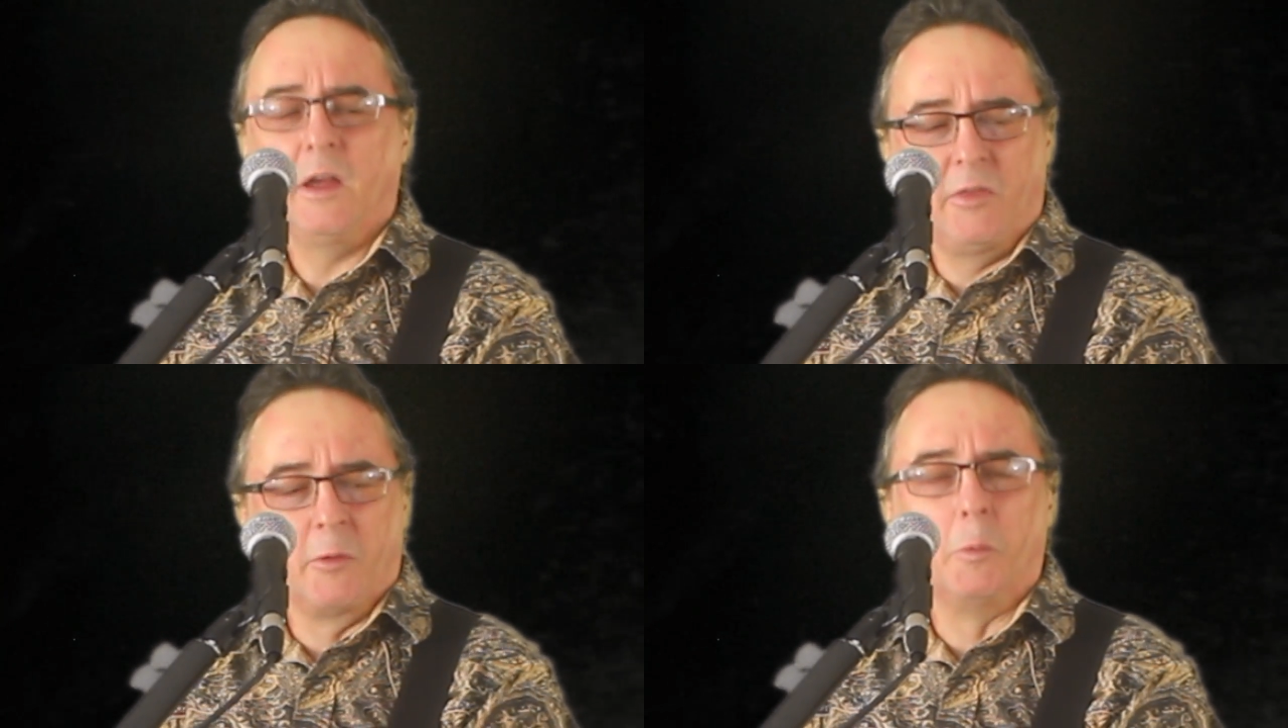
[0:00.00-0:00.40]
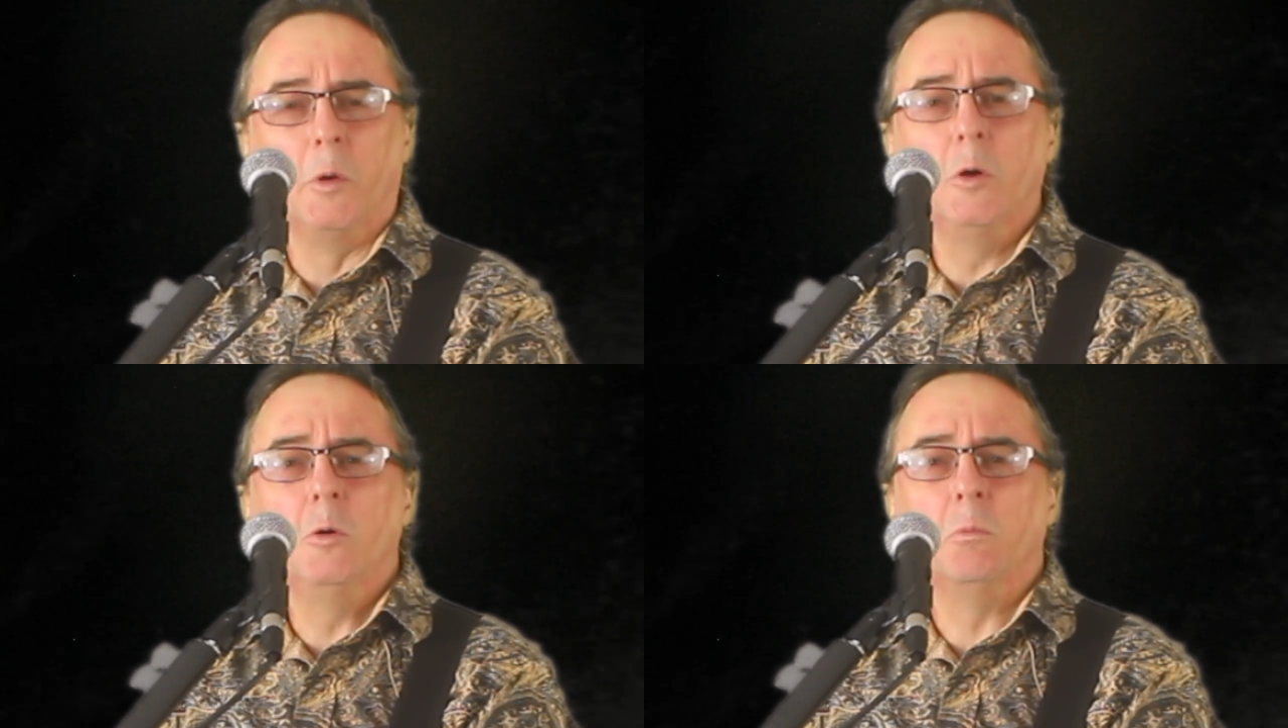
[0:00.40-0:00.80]
in the
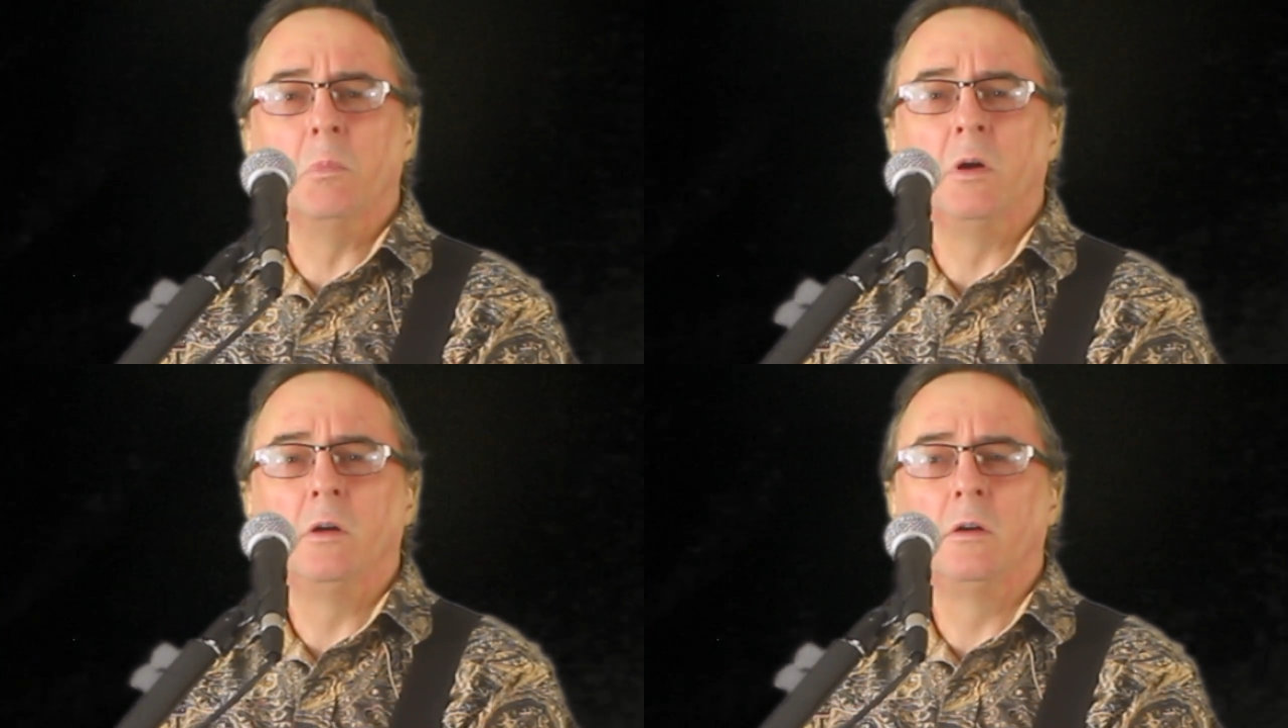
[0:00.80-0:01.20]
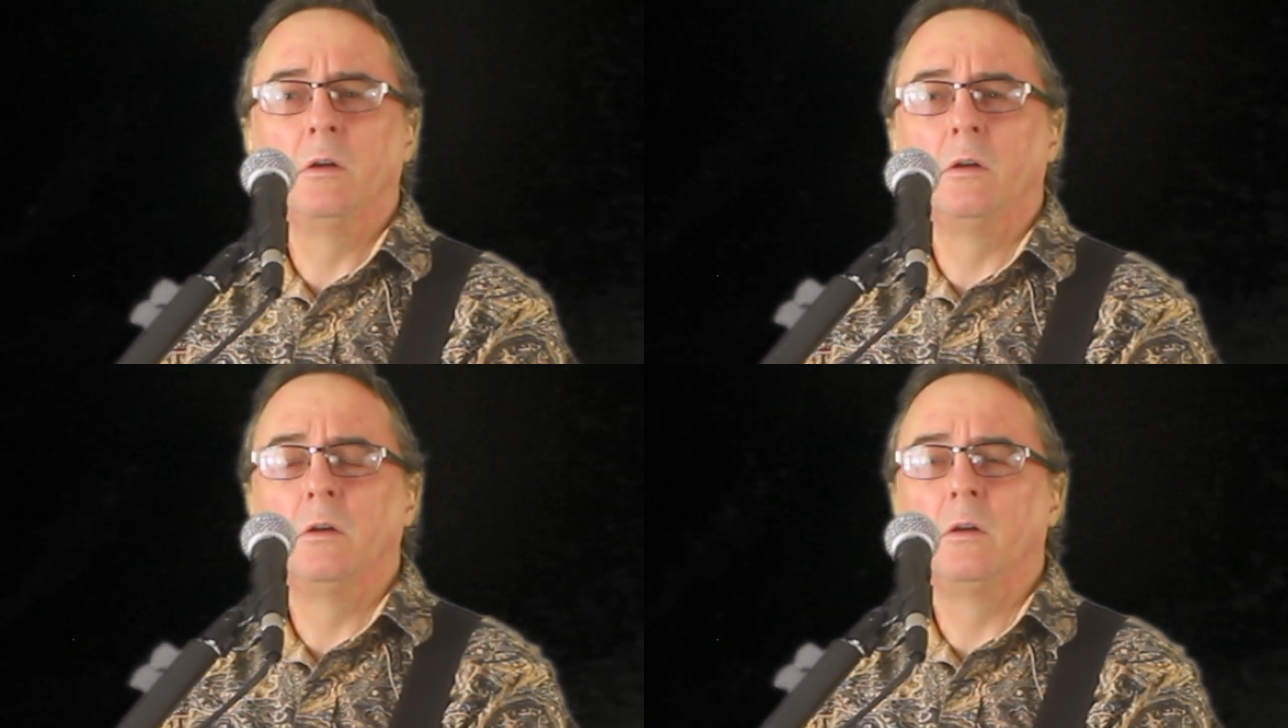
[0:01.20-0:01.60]

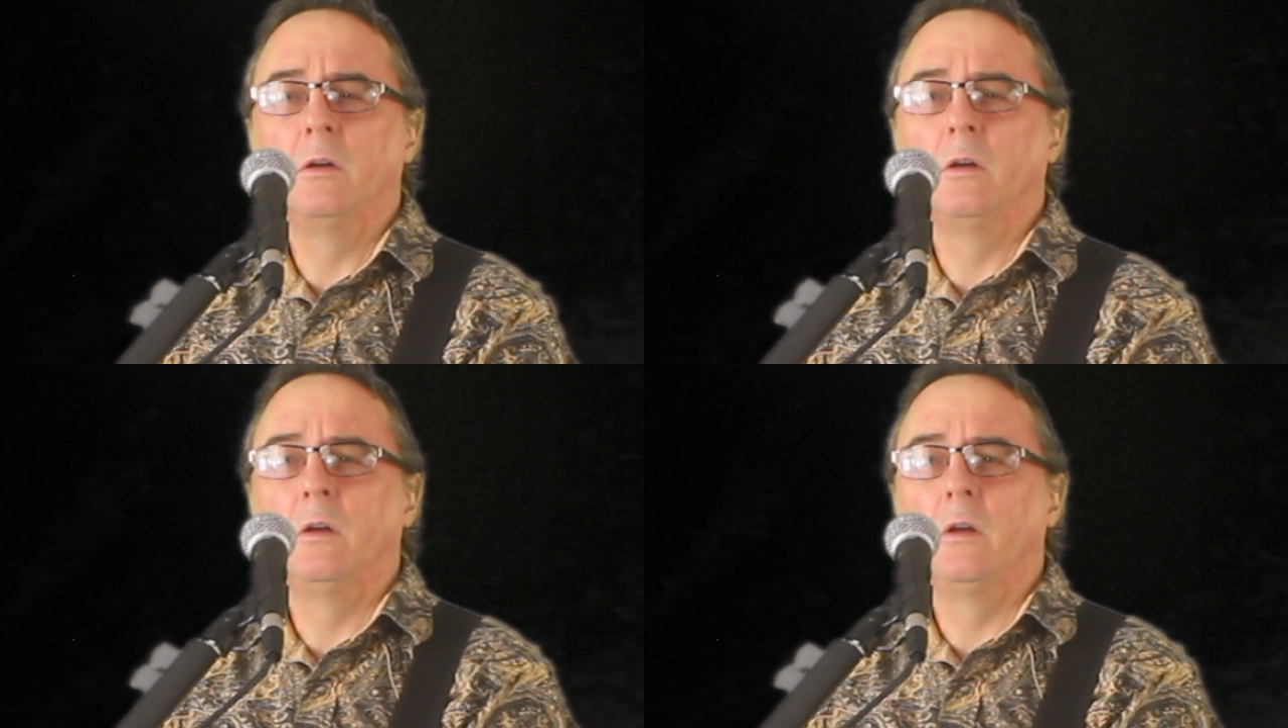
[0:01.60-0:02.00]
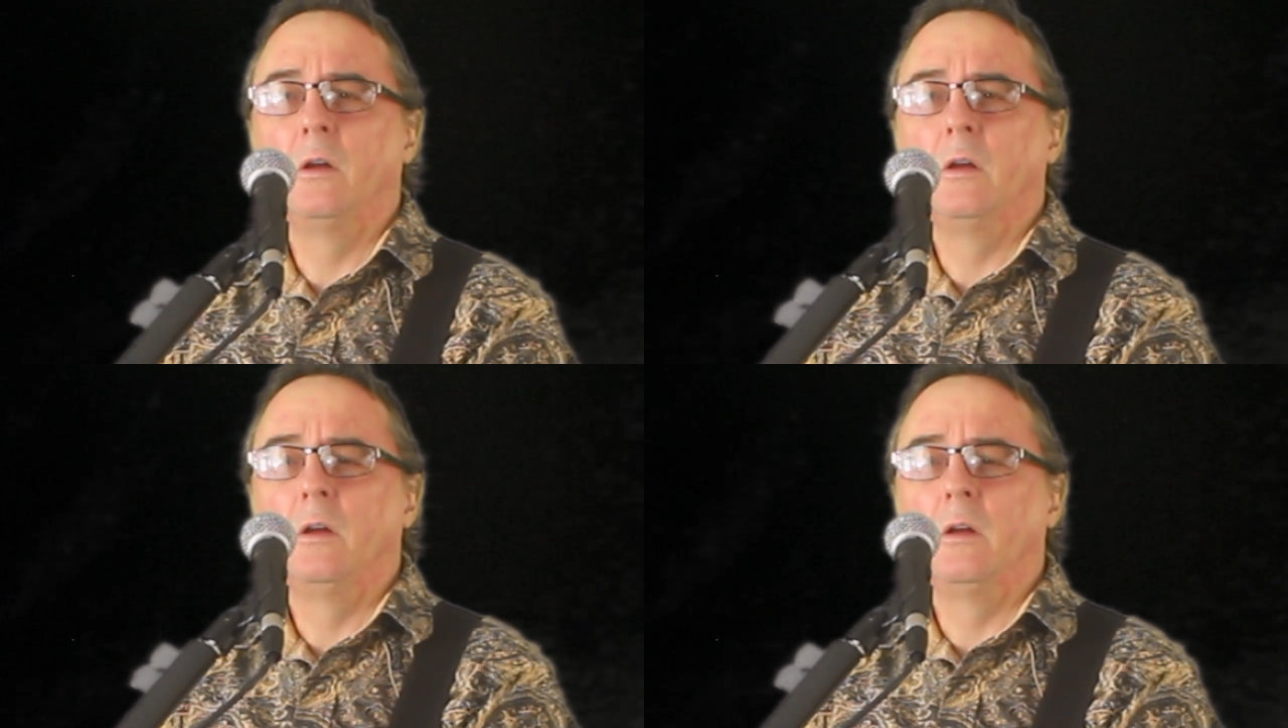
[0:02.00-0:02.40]

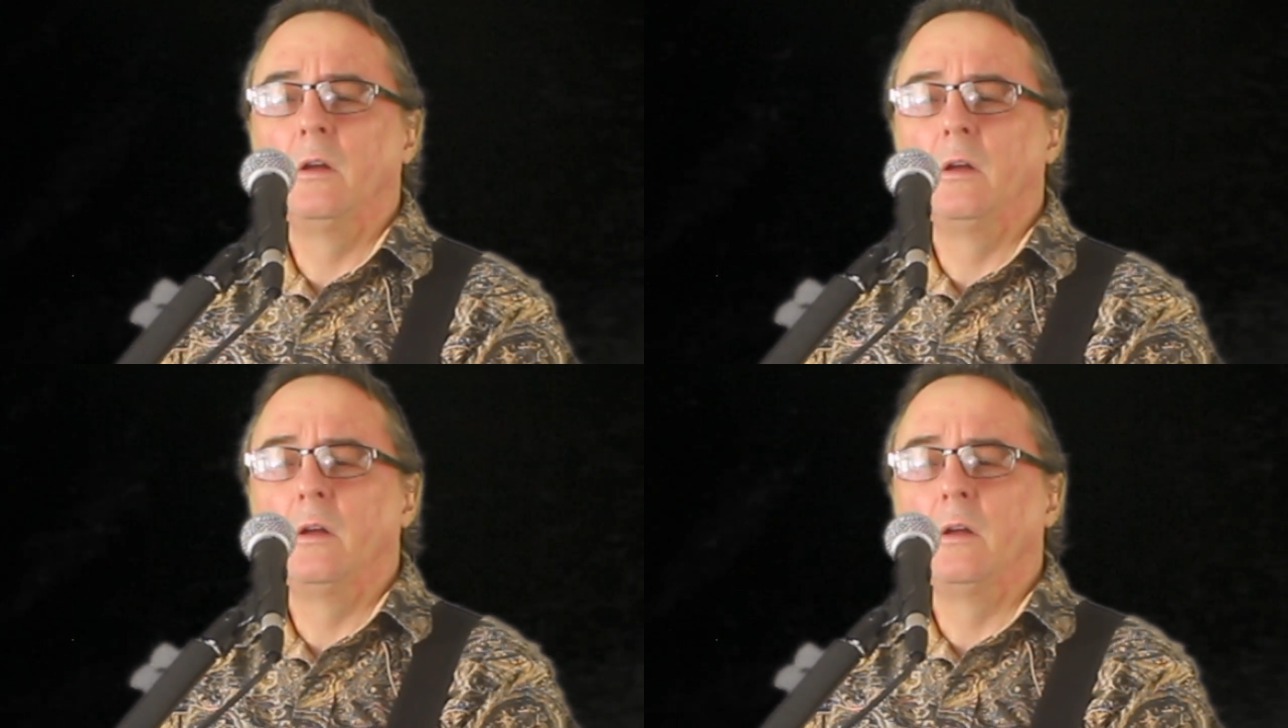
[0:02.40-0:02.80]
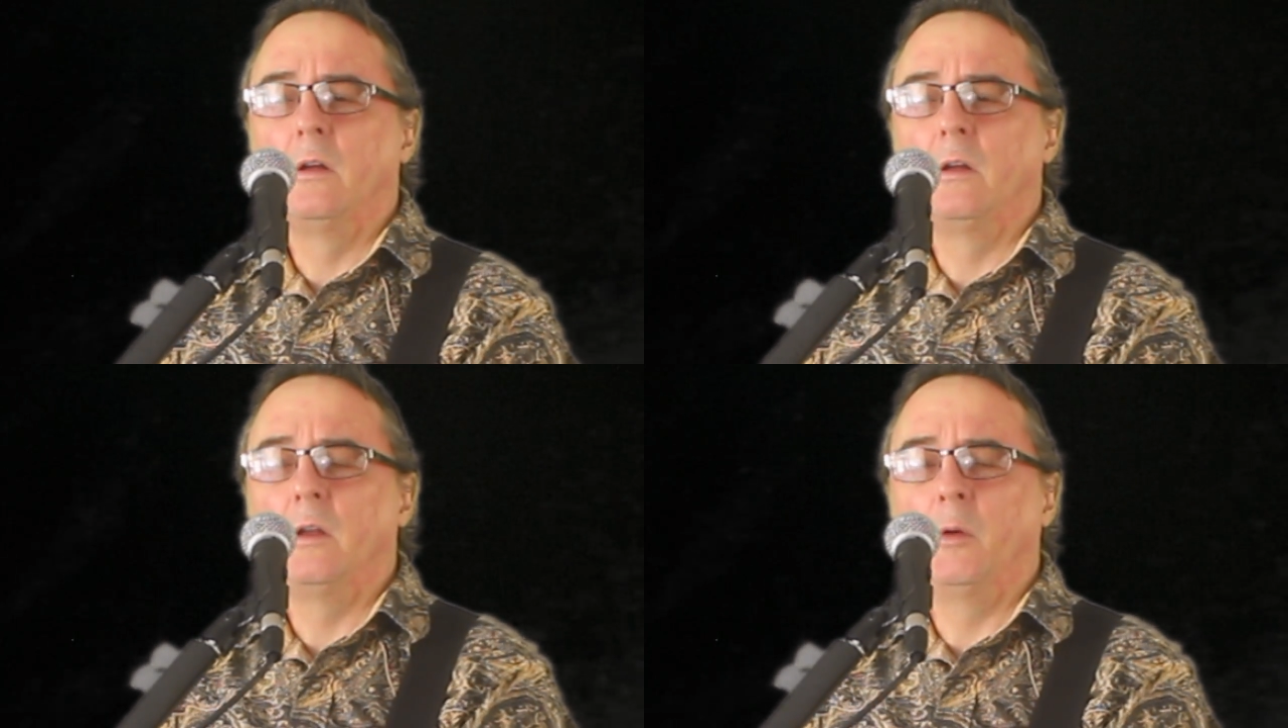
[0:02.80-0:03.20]

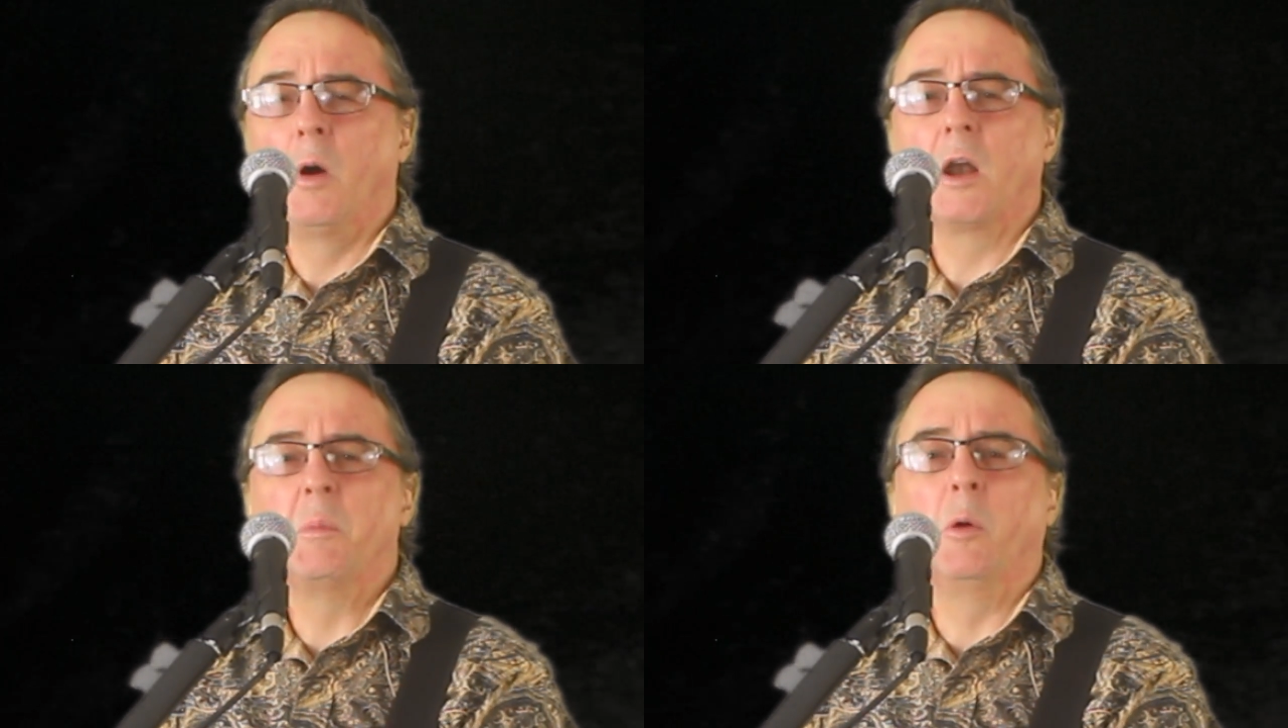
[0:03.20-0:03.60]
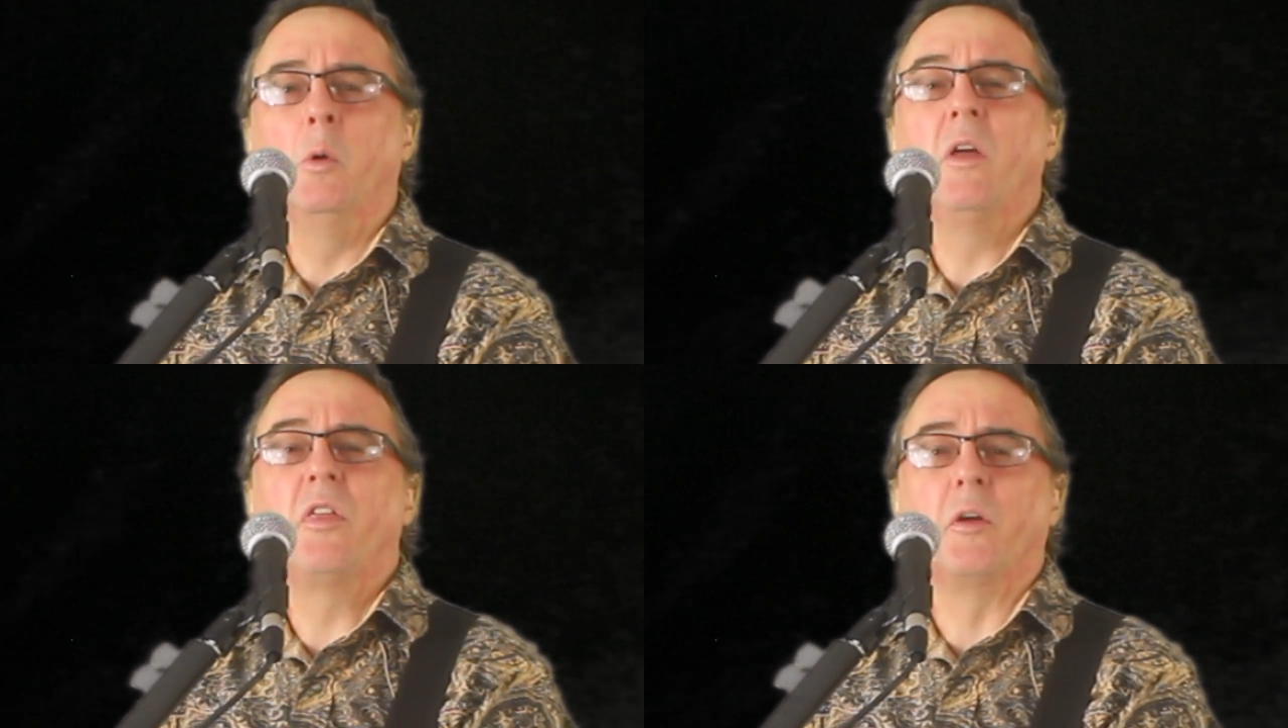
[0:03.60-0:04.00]
room. You want to be
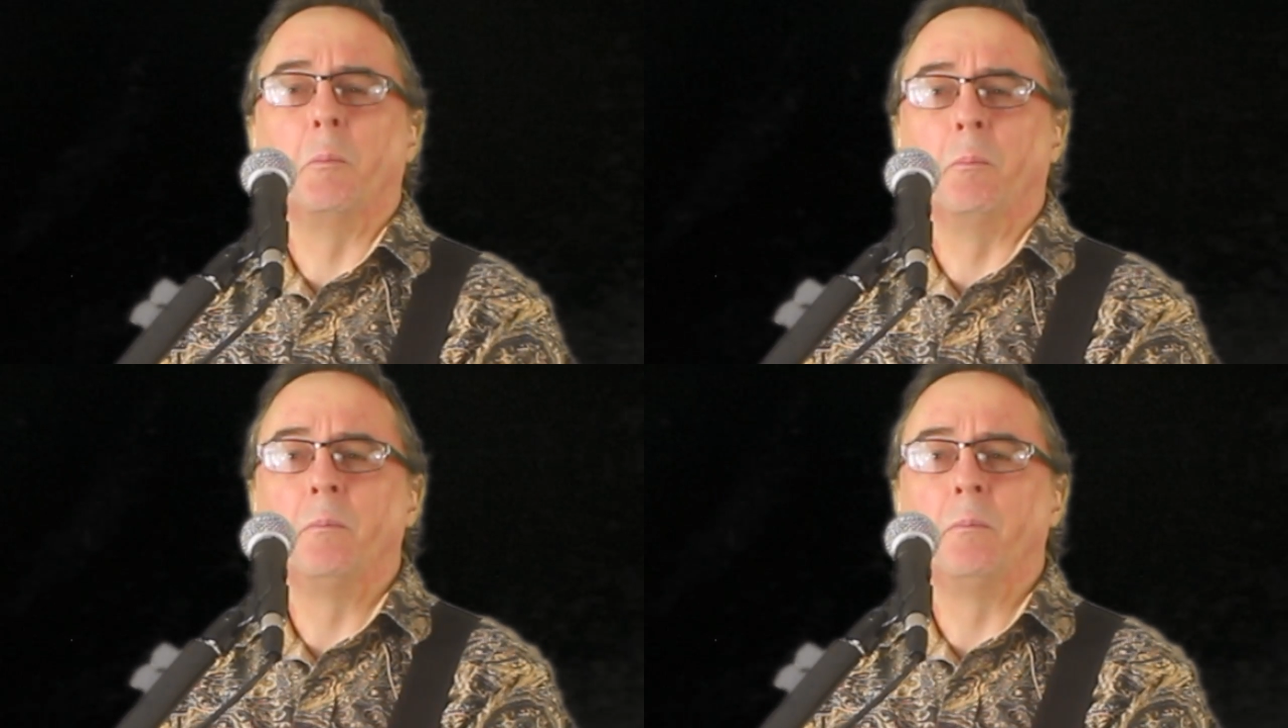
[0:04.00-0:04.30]
with them.